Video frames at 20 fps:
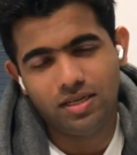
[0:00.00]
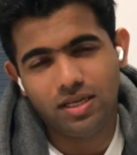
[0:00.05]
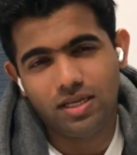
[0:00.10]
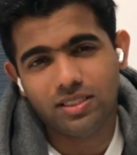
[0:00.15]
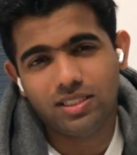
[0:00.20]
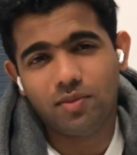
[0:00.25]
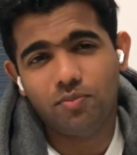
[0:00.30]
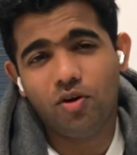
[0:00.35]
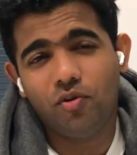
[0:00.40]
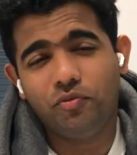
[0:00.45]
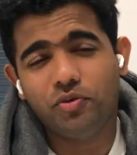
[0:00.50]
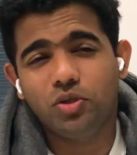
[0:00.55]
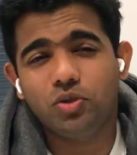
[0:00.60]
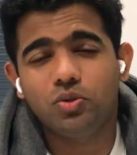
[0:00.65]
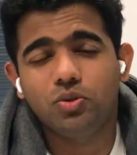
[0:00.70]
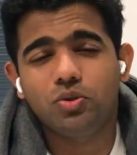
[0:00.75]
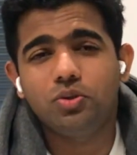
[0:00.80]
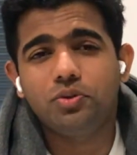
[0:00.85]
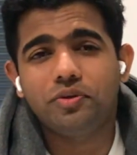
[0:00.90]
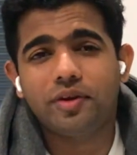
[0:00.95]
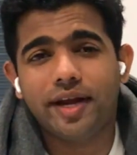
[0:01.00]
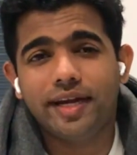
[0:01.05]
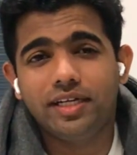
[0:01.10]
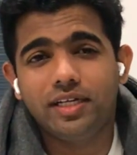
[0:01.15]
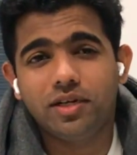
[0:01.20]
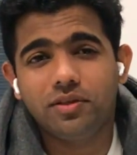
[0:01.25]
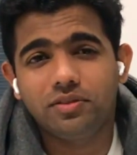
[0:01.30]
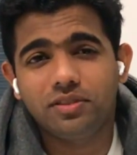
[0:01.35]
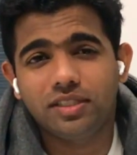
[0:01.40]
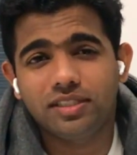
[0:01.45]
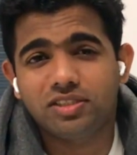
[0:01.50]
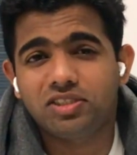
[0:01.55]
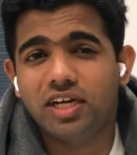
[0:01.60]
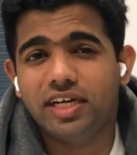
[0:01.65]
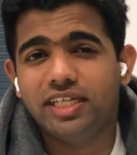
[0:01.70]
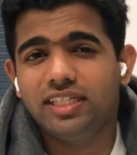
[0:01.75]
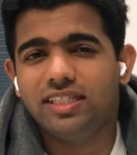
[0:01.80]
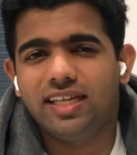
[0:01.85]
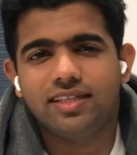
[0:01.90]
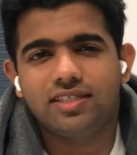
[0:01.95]
Some of you write down the
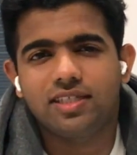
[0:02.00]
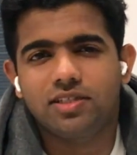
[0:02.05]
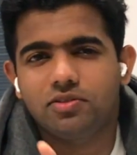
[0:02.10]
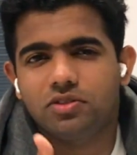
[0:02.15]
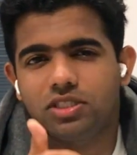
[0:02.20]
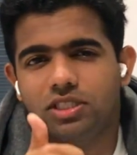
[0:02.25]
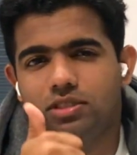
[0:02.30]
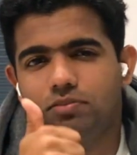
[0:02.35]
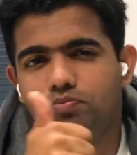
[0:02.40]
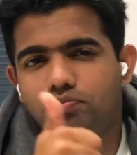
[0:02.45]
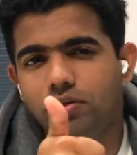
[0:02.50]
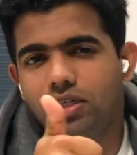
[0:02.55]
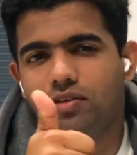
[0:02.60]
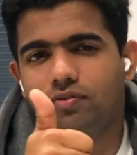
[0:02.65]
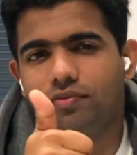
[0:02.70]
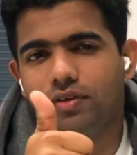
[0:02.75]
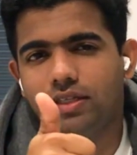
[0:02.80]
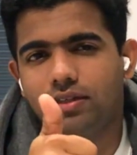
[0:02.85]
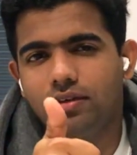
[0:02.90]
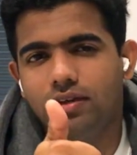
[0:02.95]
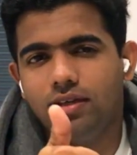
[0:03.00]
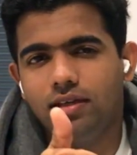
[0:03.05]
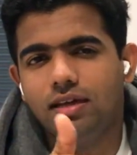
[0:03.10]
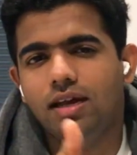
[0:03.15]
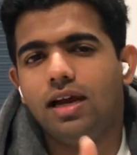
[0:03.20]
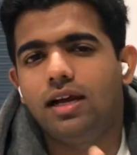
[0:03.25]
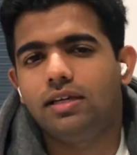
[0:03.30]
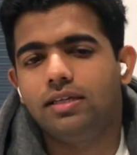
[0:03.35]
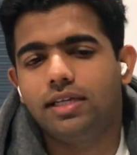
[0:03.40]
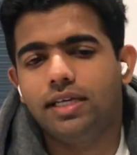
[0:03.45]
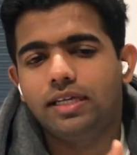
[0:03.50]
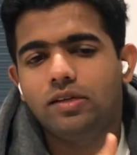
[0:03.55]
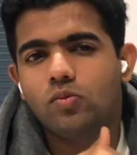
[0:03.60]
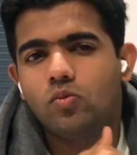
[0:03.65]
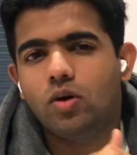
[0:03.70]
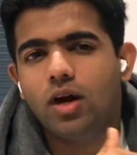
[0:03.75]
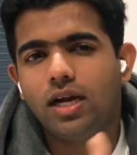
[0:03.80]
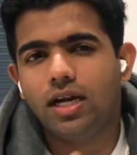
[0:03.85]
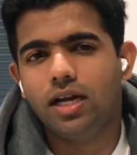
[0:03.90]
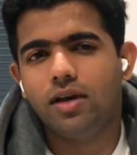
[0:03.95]
study the essay question perfectly and take
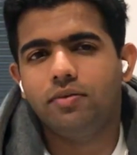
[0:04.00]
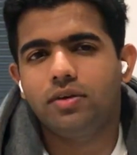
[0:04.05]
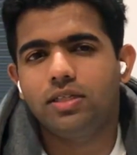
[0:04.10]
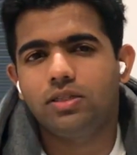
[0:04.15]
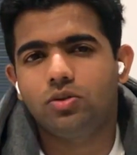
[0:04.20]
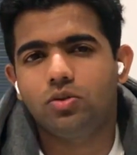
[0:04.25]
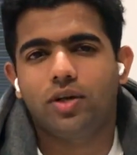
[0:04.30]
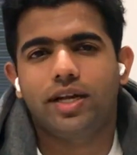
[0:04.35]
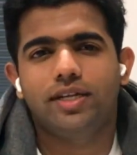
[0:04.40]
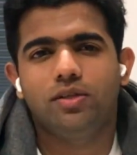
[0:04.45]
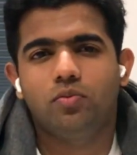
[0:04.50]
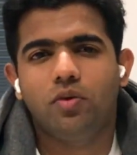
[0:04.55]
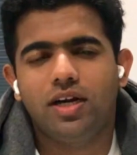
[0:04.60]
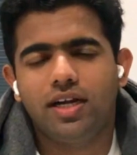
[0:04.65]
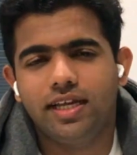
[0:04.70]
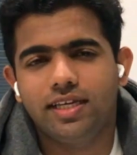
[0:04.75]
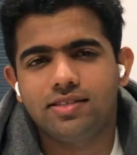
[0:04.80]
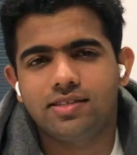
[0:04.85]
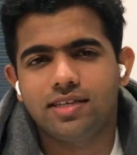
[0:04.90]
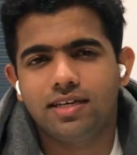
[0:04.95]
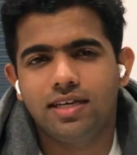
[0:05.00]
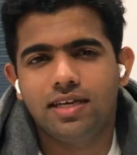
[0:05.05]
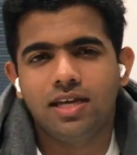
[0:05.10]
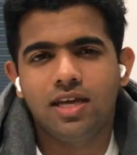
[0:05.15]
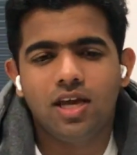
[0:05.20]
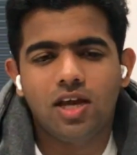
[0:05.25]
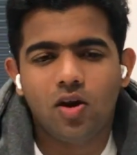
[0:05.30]
1 hour to write one essay,